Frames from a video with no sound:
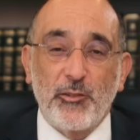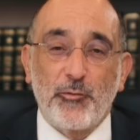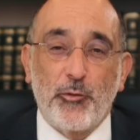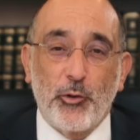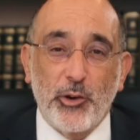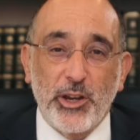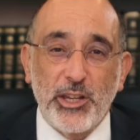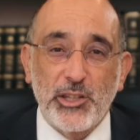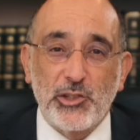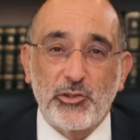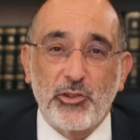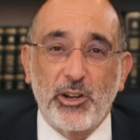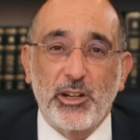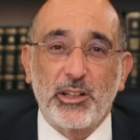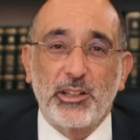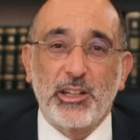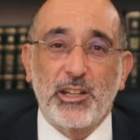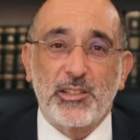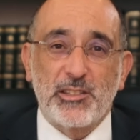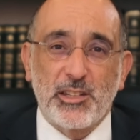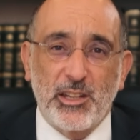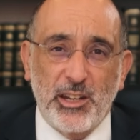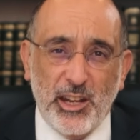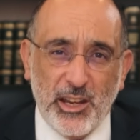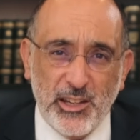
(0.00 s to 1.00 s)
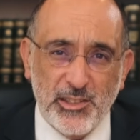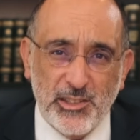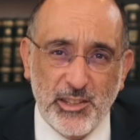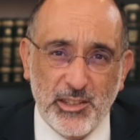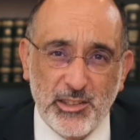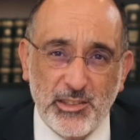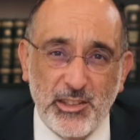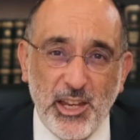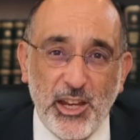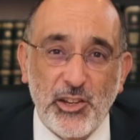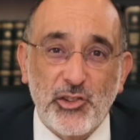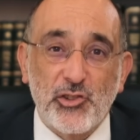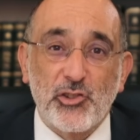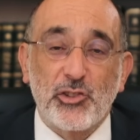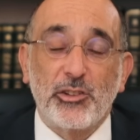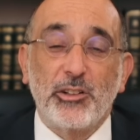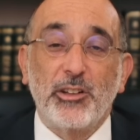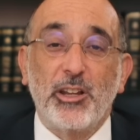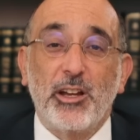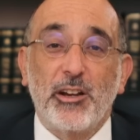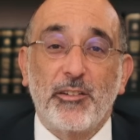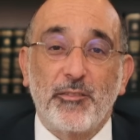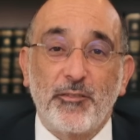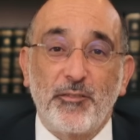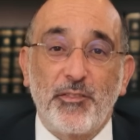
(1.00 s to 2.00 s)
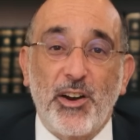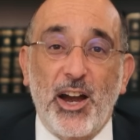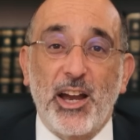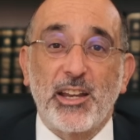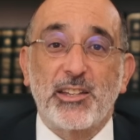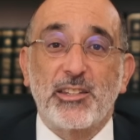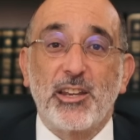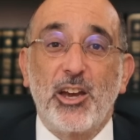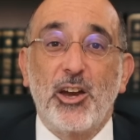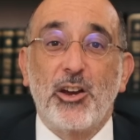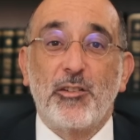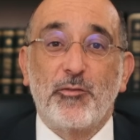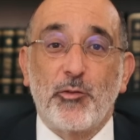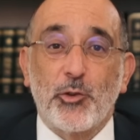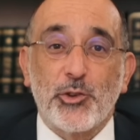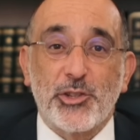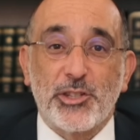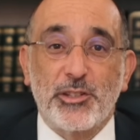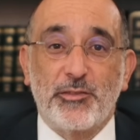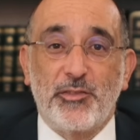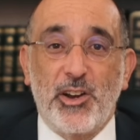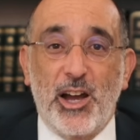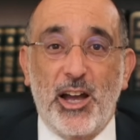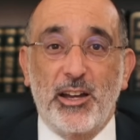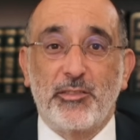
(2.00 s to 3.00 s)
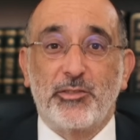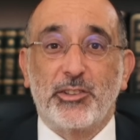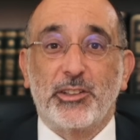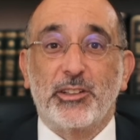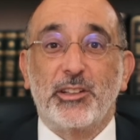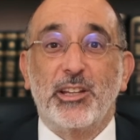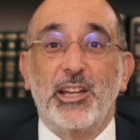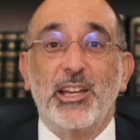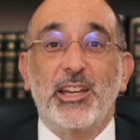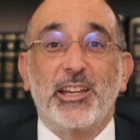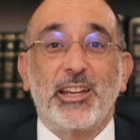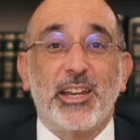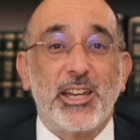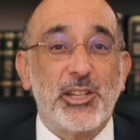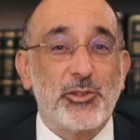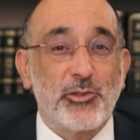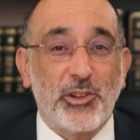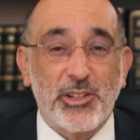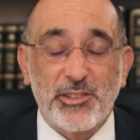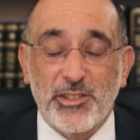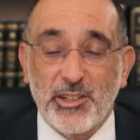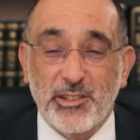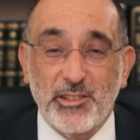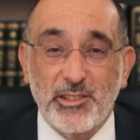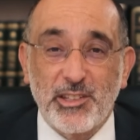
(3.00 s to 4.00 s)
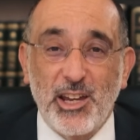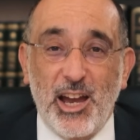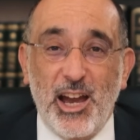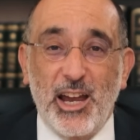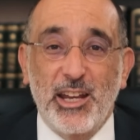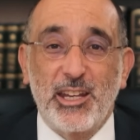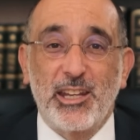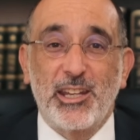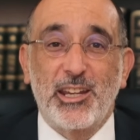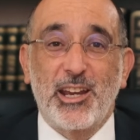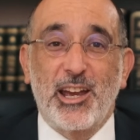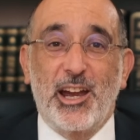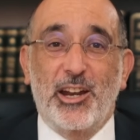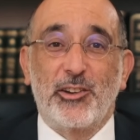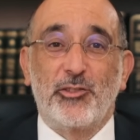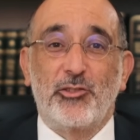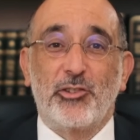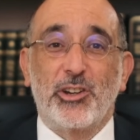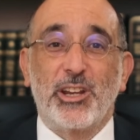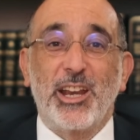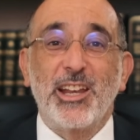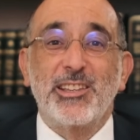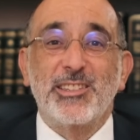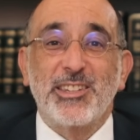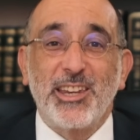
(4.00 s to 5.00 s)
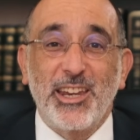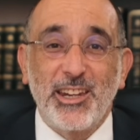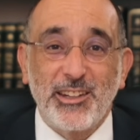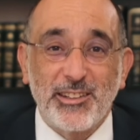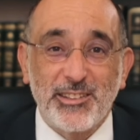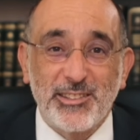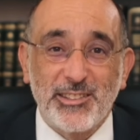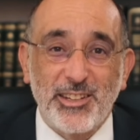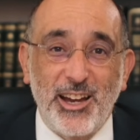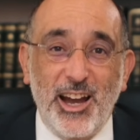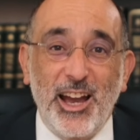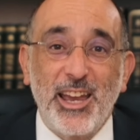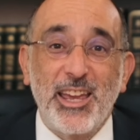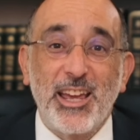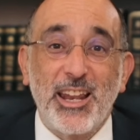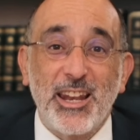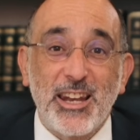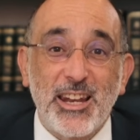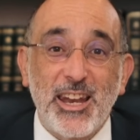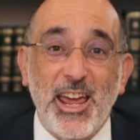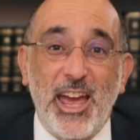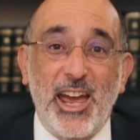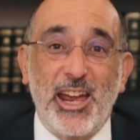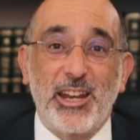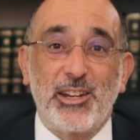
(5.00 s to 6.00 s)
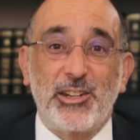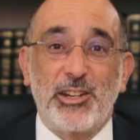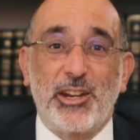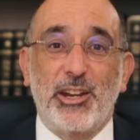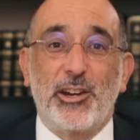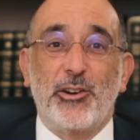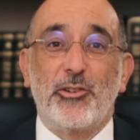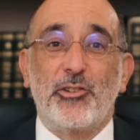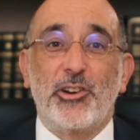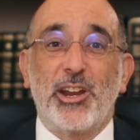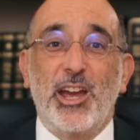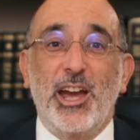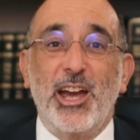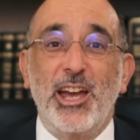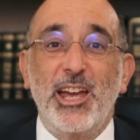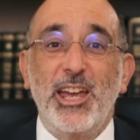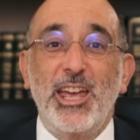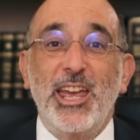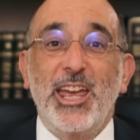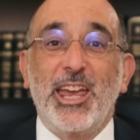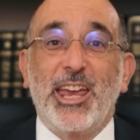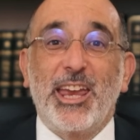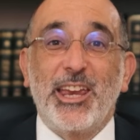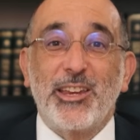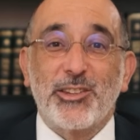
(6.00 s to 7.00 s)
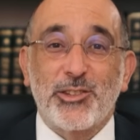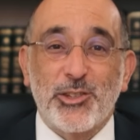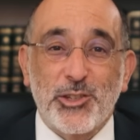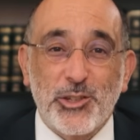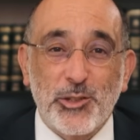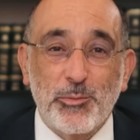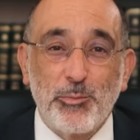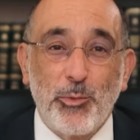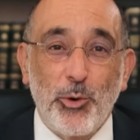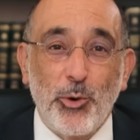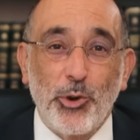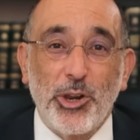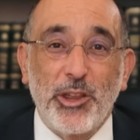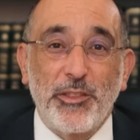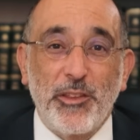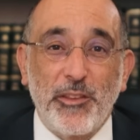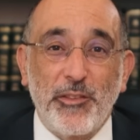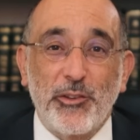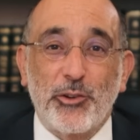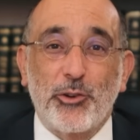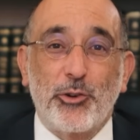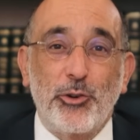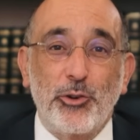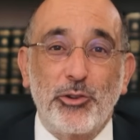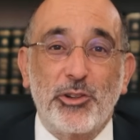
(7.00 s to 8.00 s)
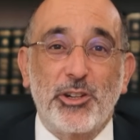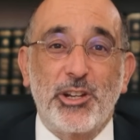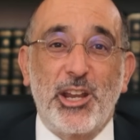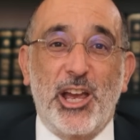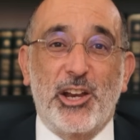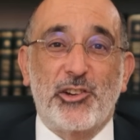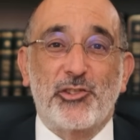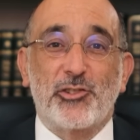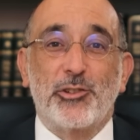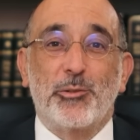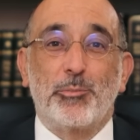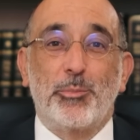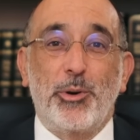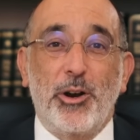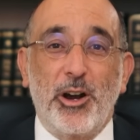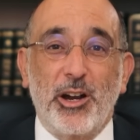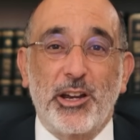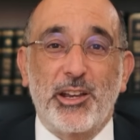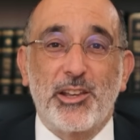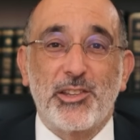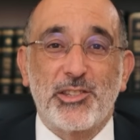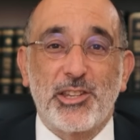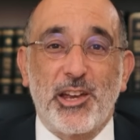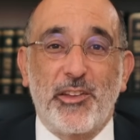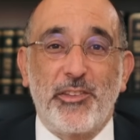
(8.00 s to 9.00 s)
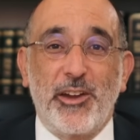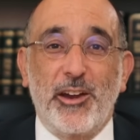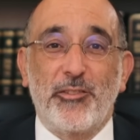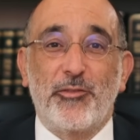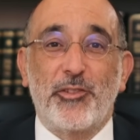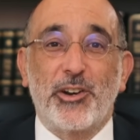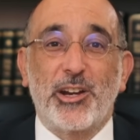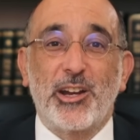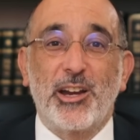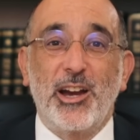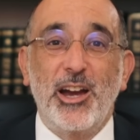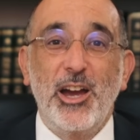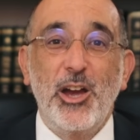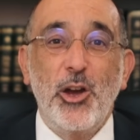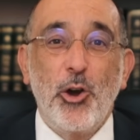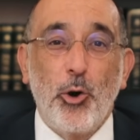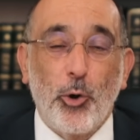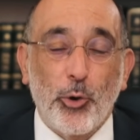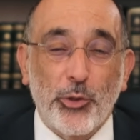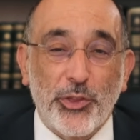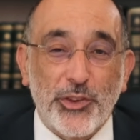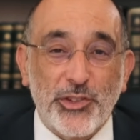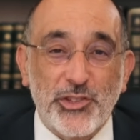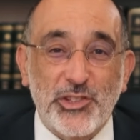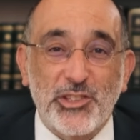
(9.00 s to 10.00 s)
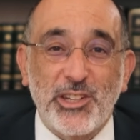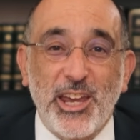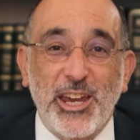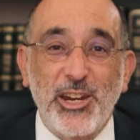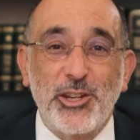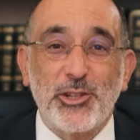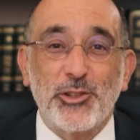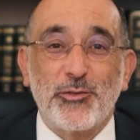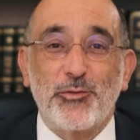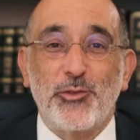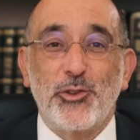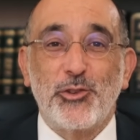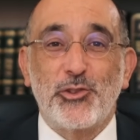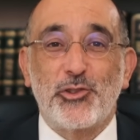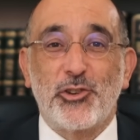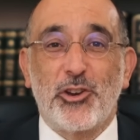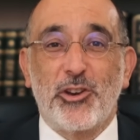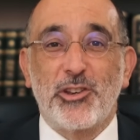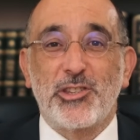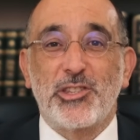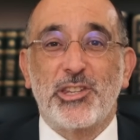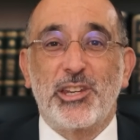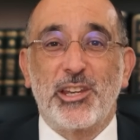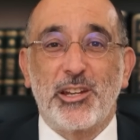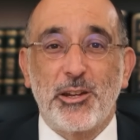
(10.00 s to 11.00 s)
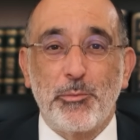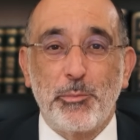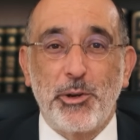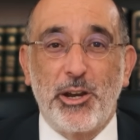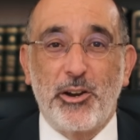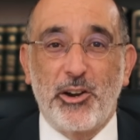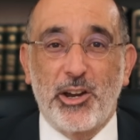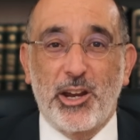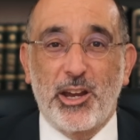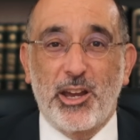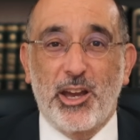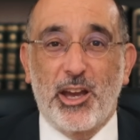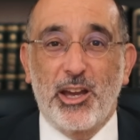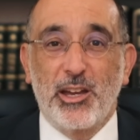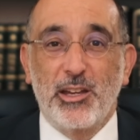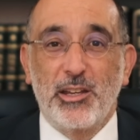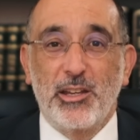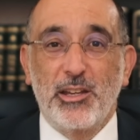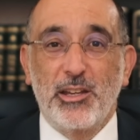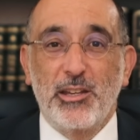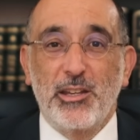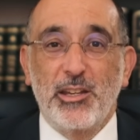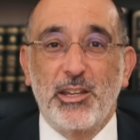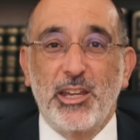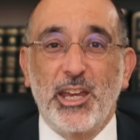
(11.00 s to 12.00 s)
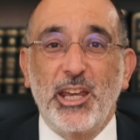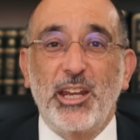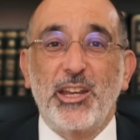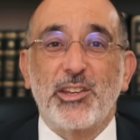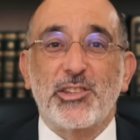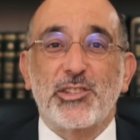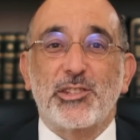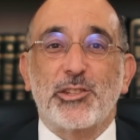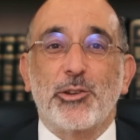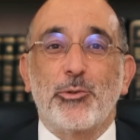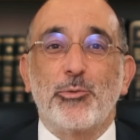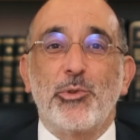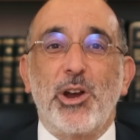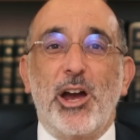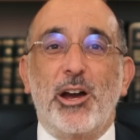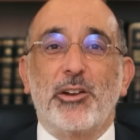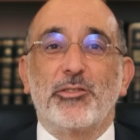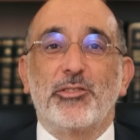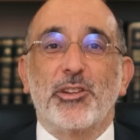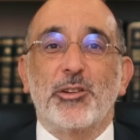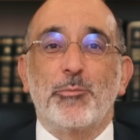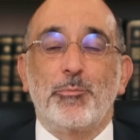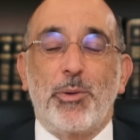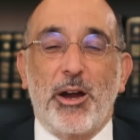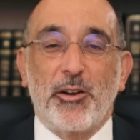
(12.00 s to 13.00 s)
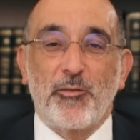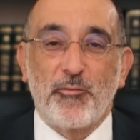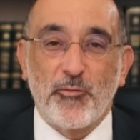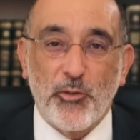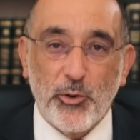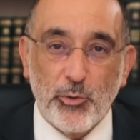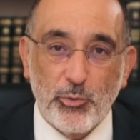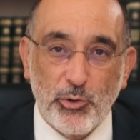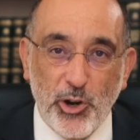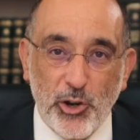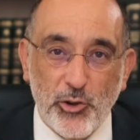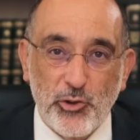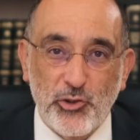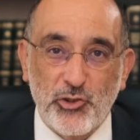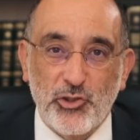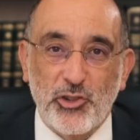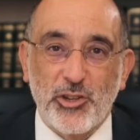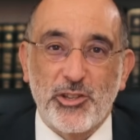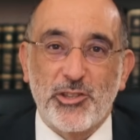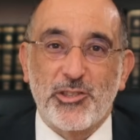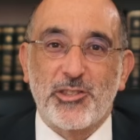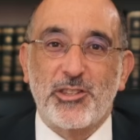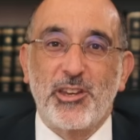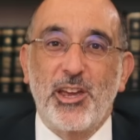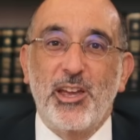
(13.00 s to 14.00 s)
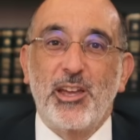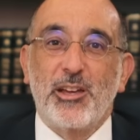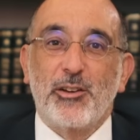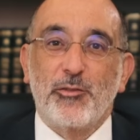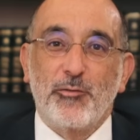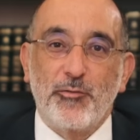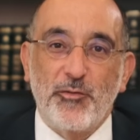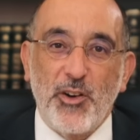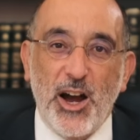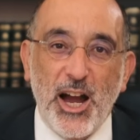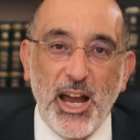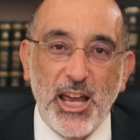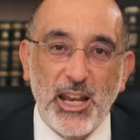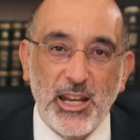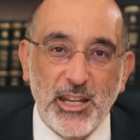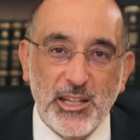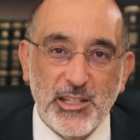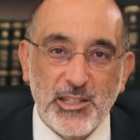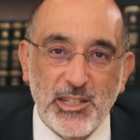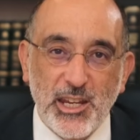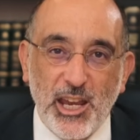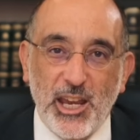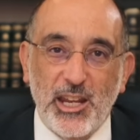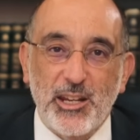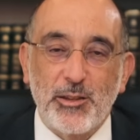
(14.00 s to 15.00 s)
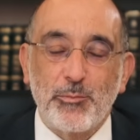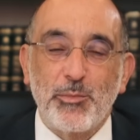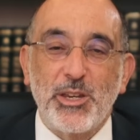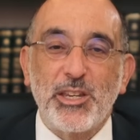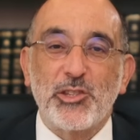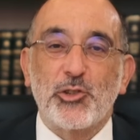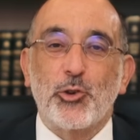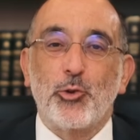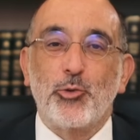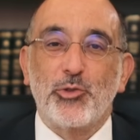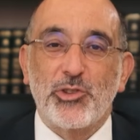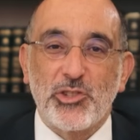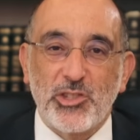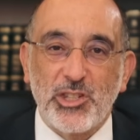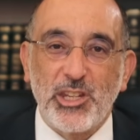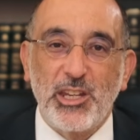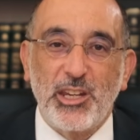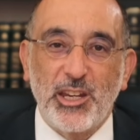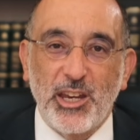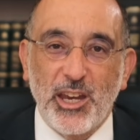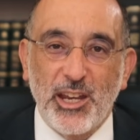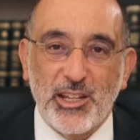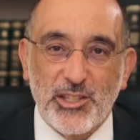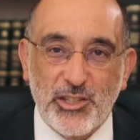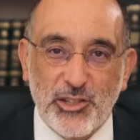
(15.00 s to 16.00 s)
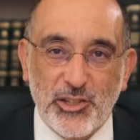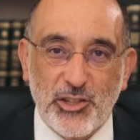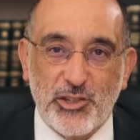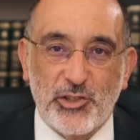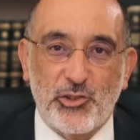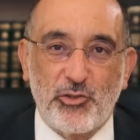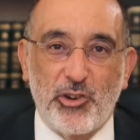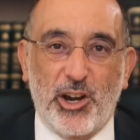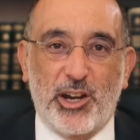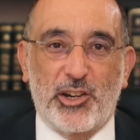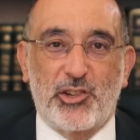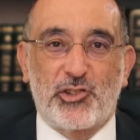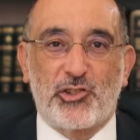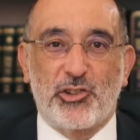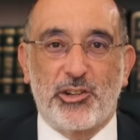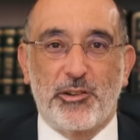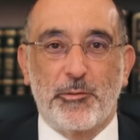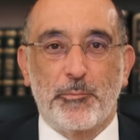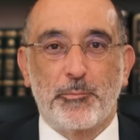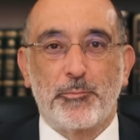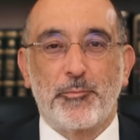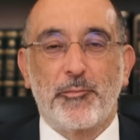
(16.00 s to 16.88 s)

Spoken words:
for Israel, it's an existential fight for survival. Israel's a tiny country. Its entire land area is smaller than the Kruger National Park in South Africa or the state of New Jersey in America. It is surrounded by ferocious, violent enemies who seek its destruction.